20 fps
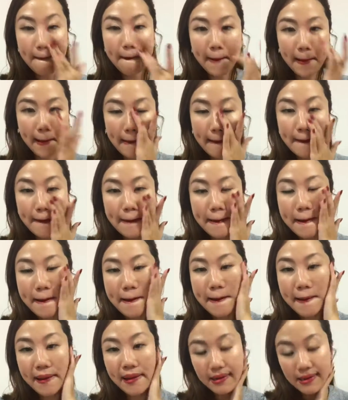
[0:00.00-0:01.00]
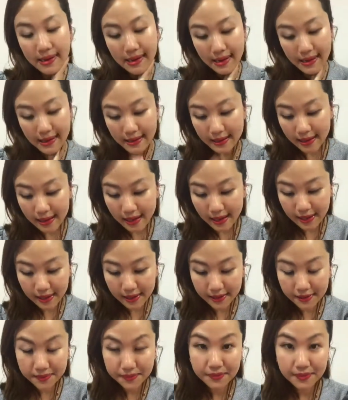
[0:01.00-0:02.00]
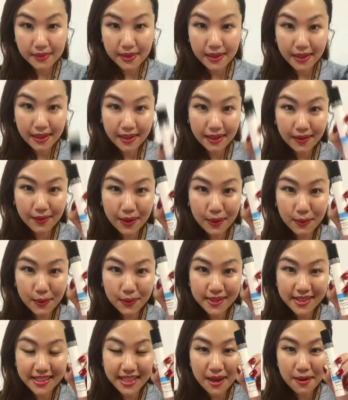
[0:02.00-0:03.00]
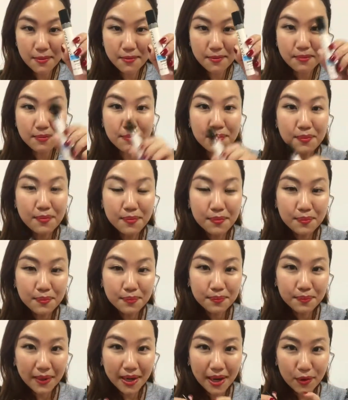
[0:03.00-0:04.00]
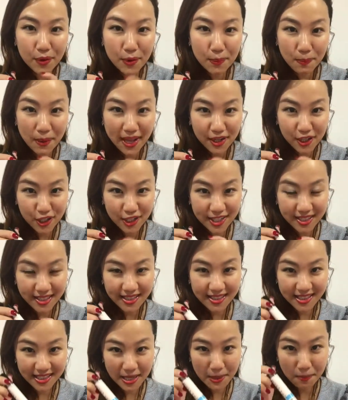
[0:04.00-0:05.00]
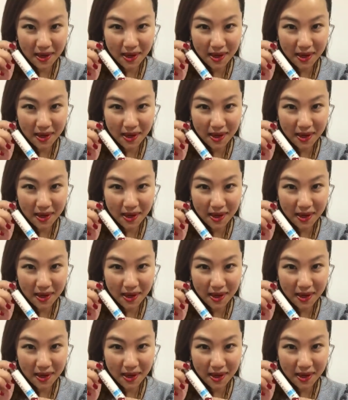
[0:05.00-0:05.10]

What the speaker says: Okay. And then one more step, replenishing C